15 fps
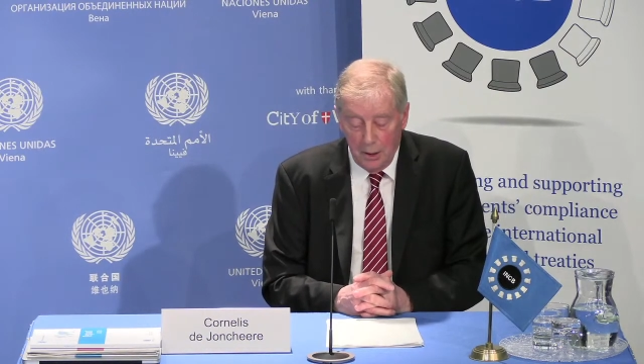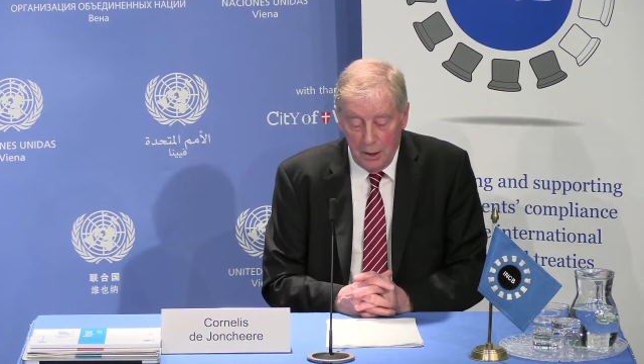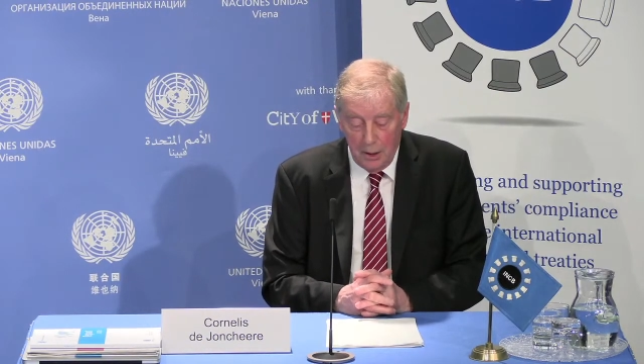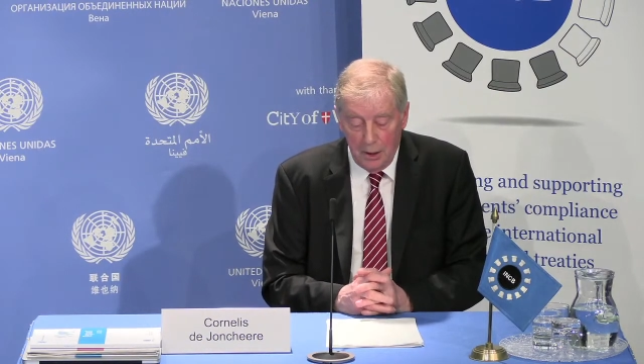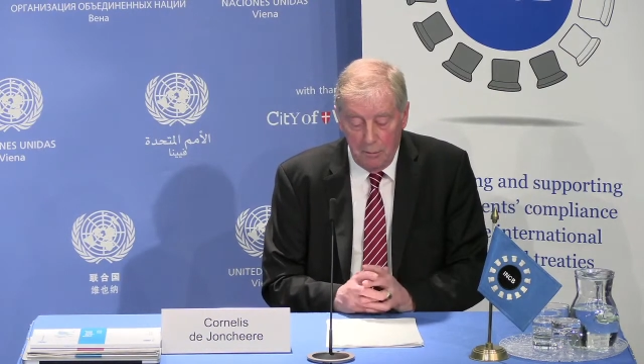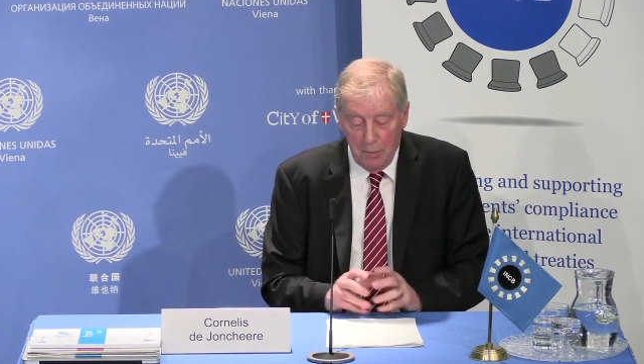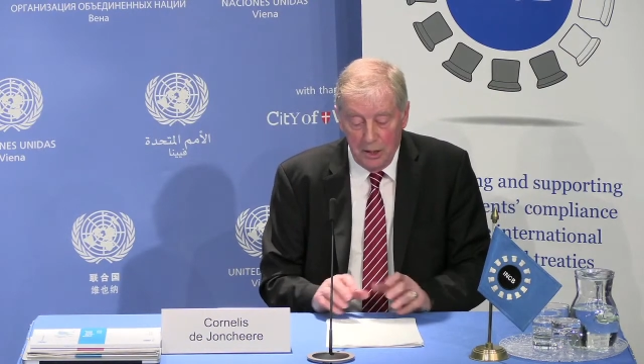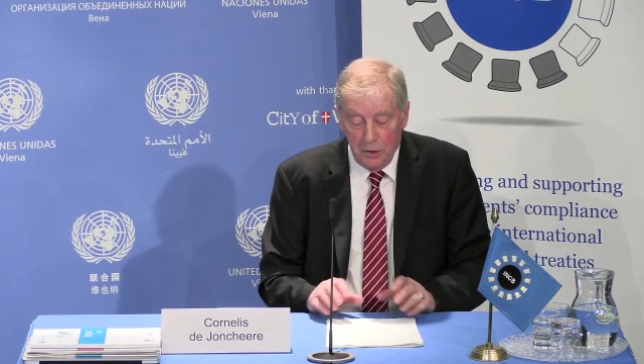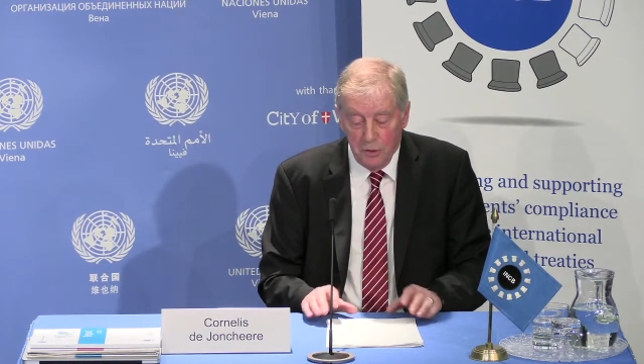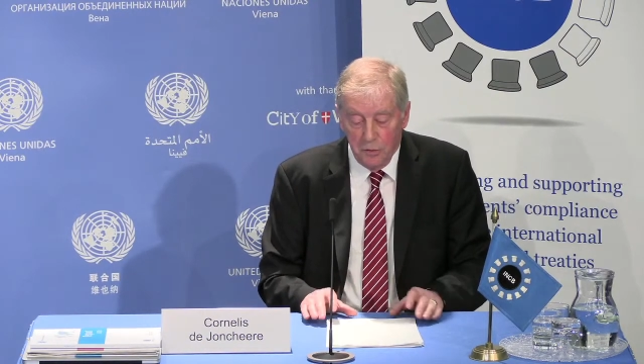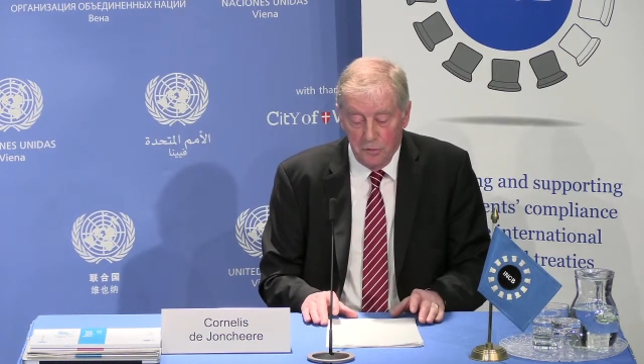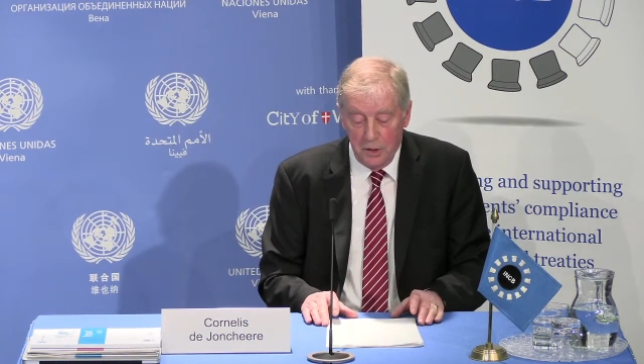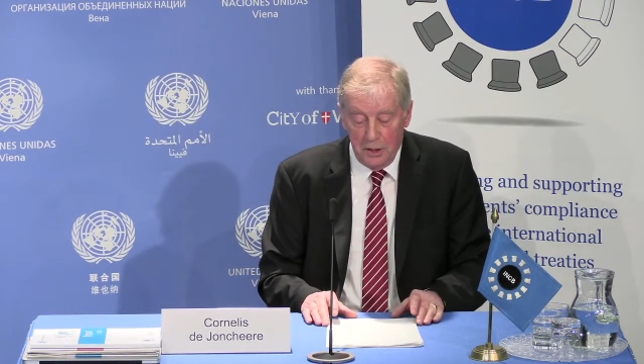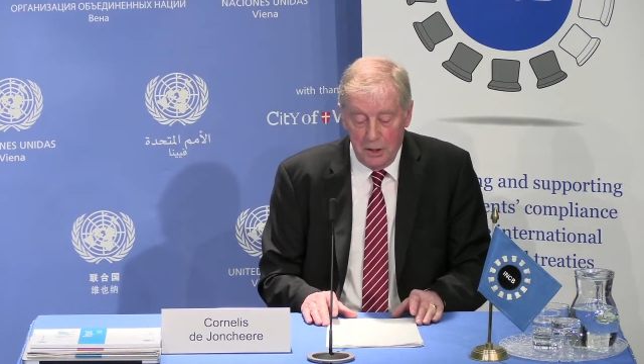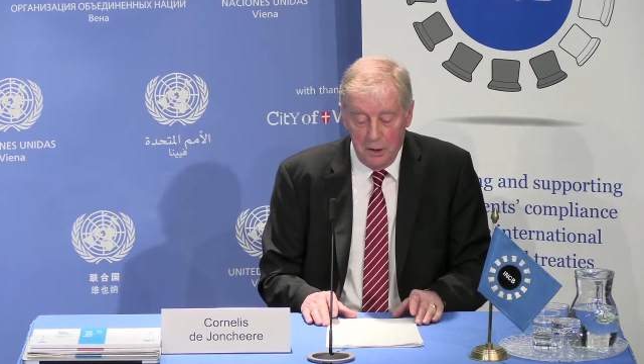in many
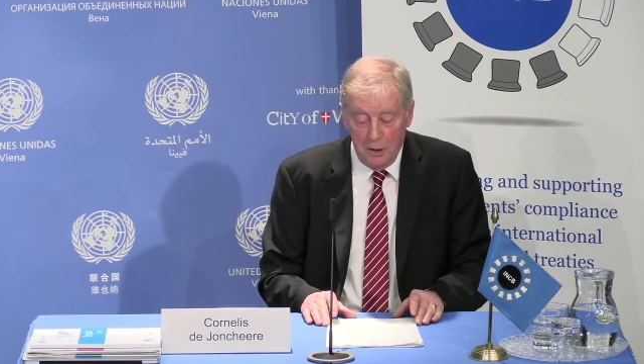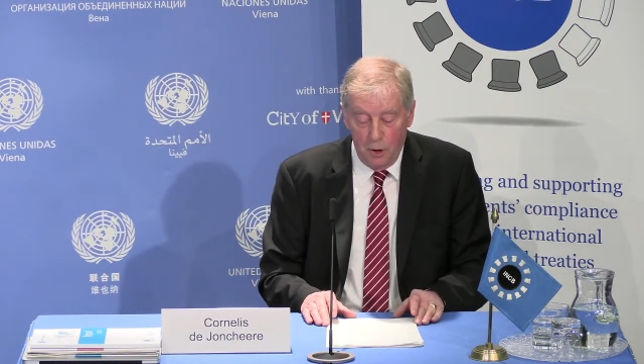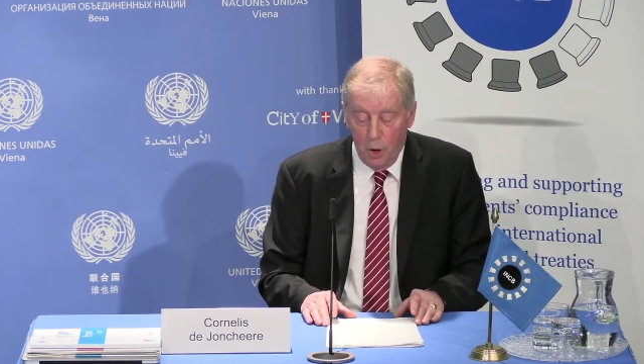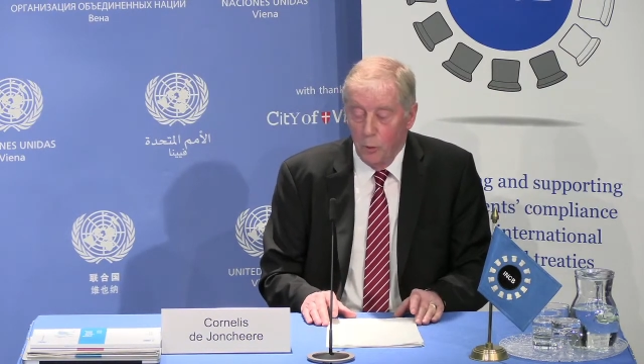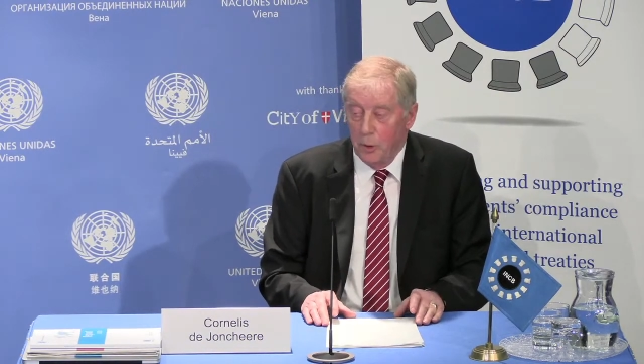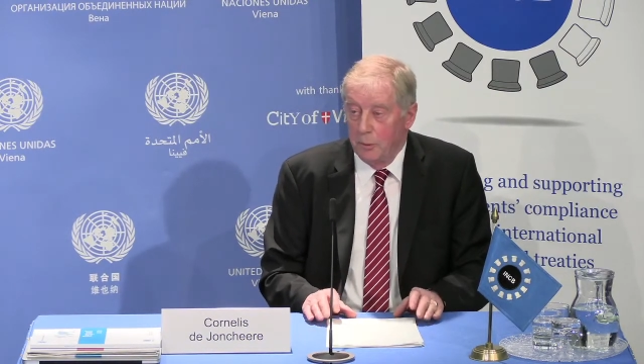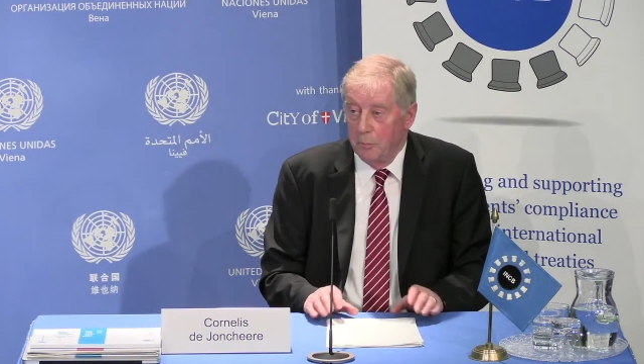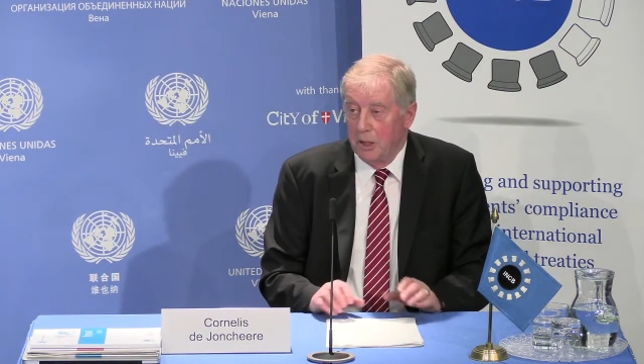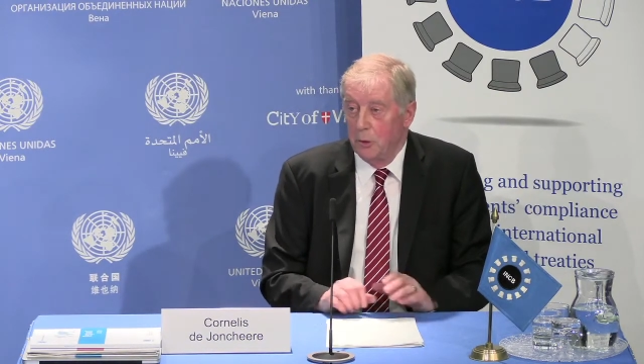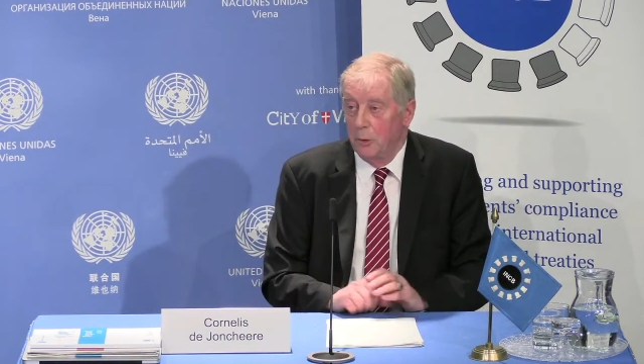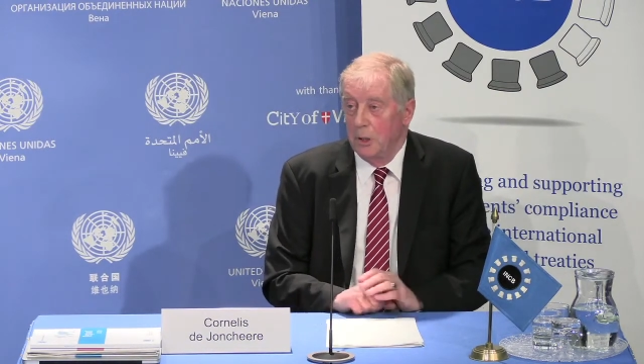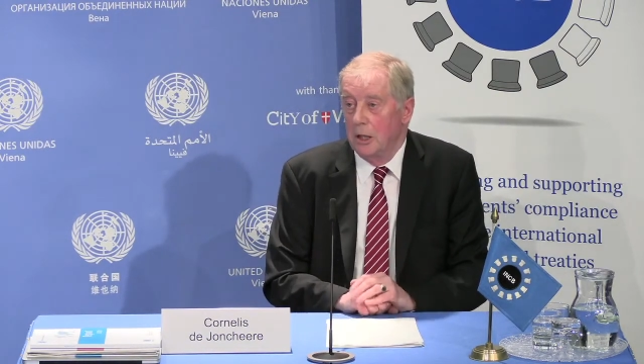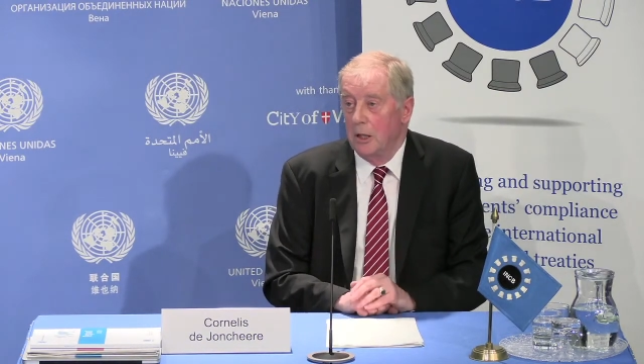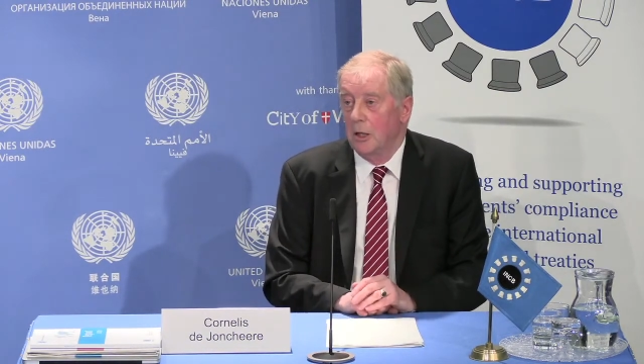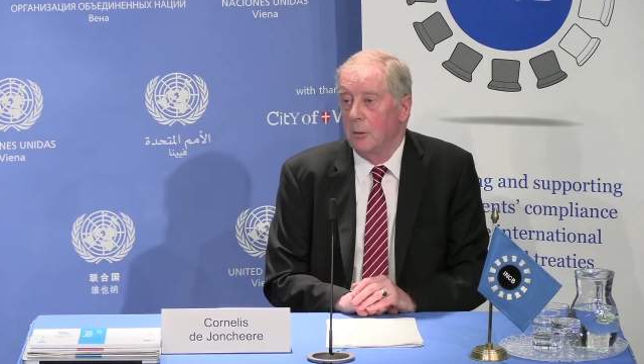of the low and
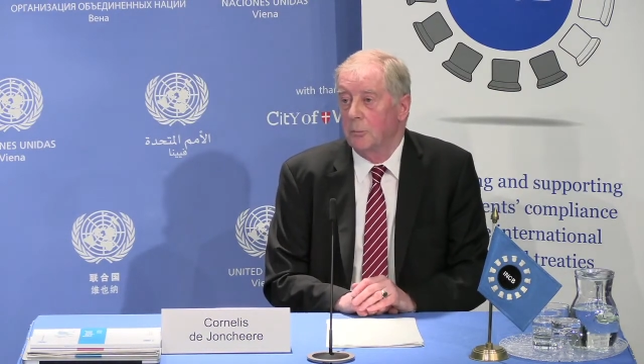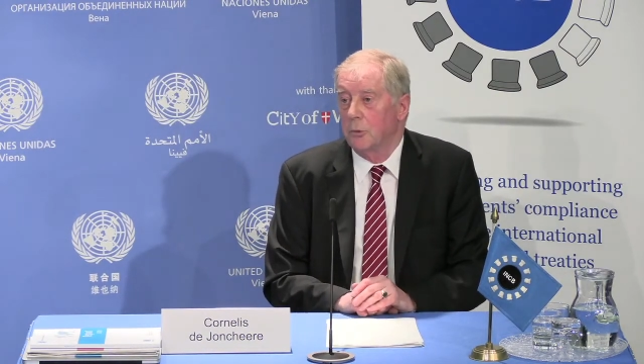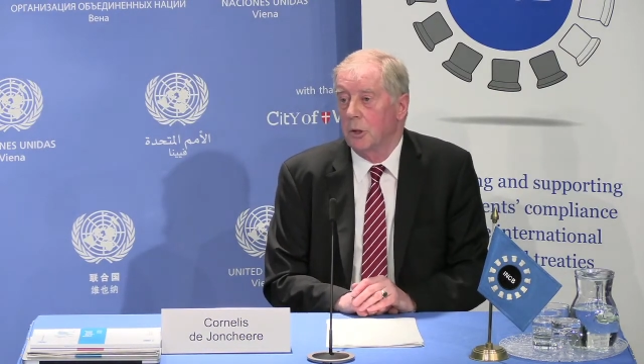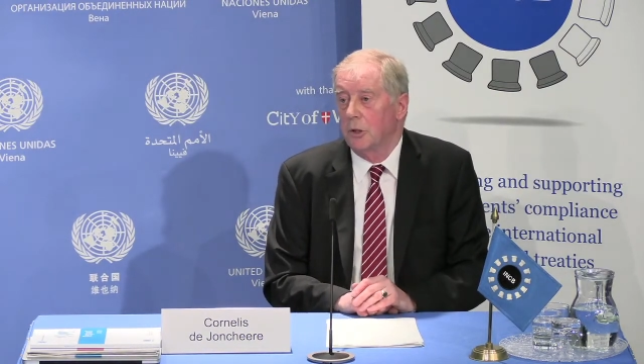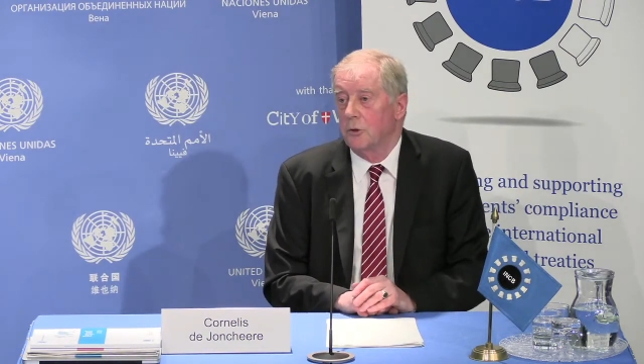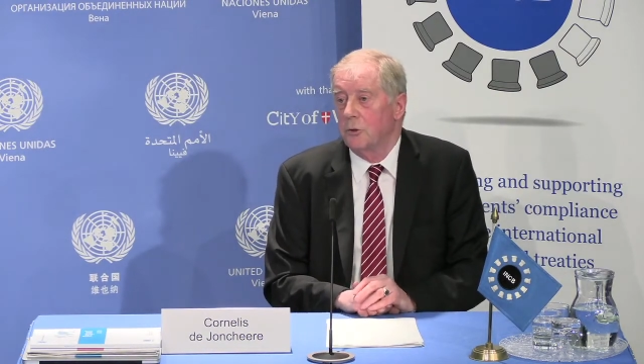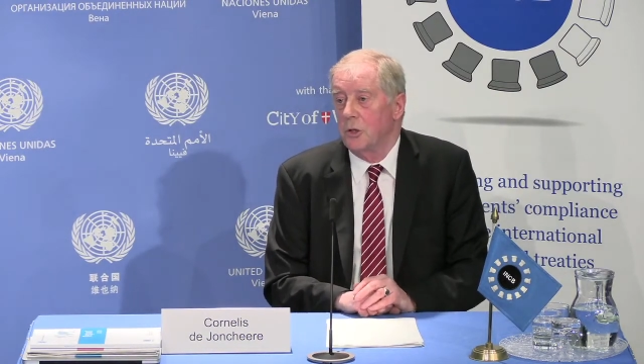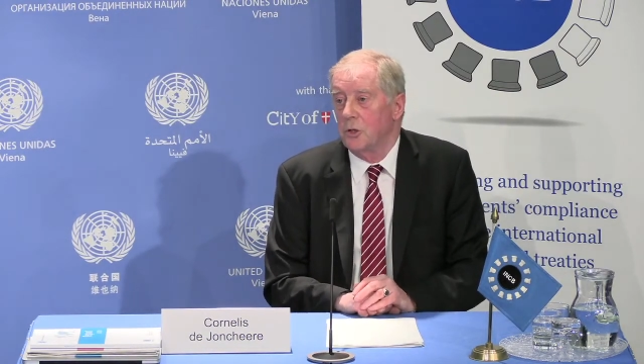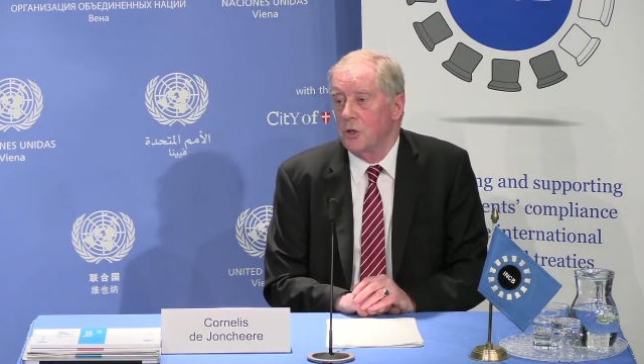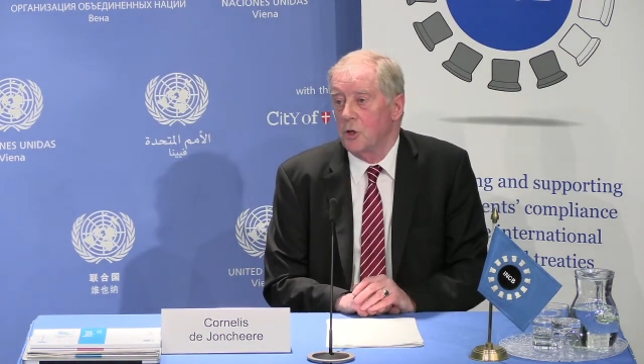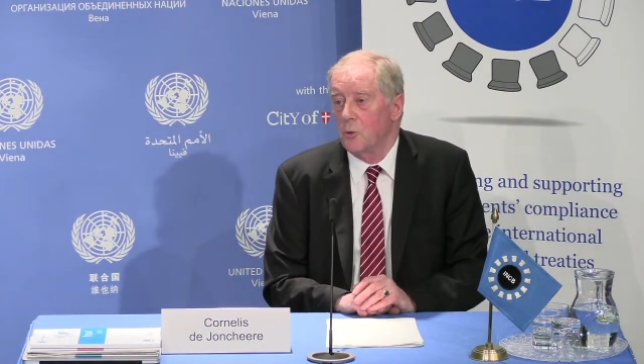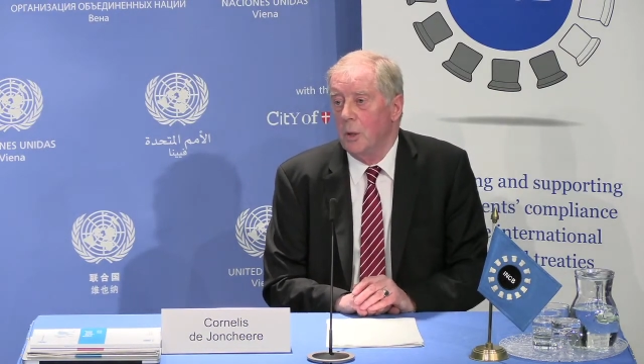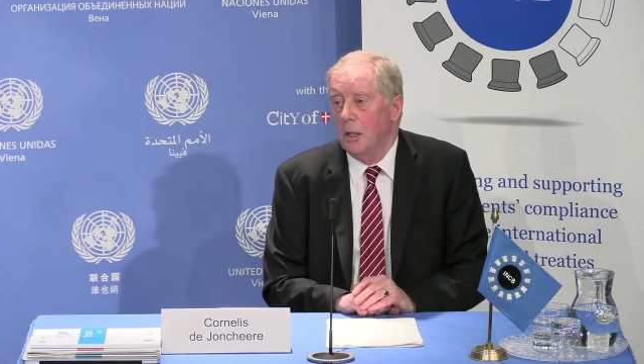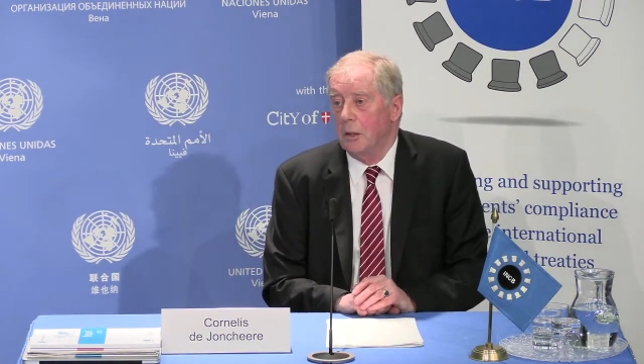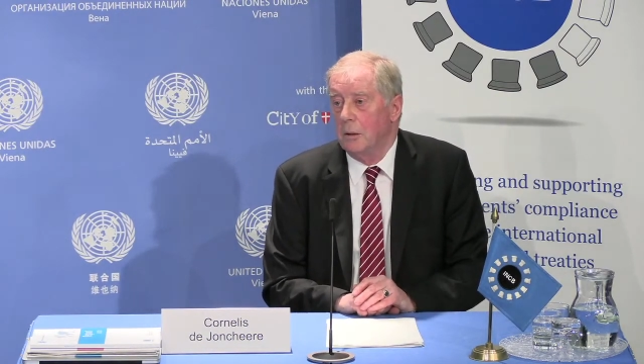middle-income countries as
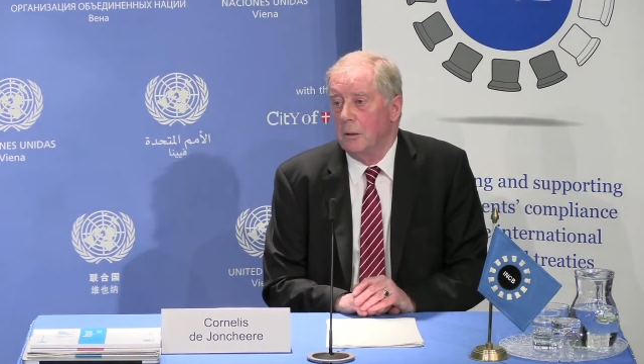well.